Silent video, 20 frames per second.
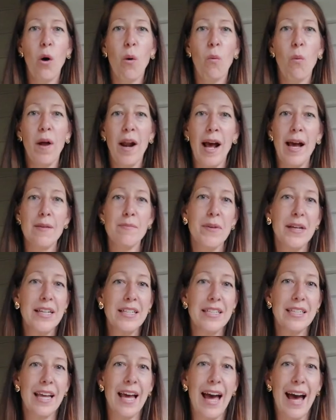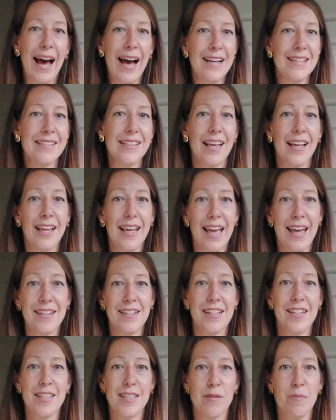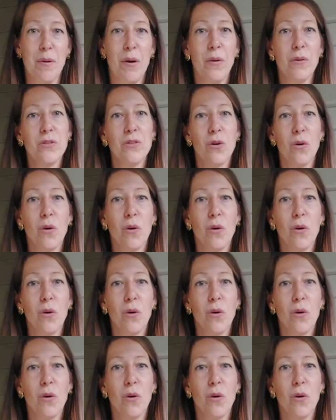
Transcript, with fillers: what I might ask candidates about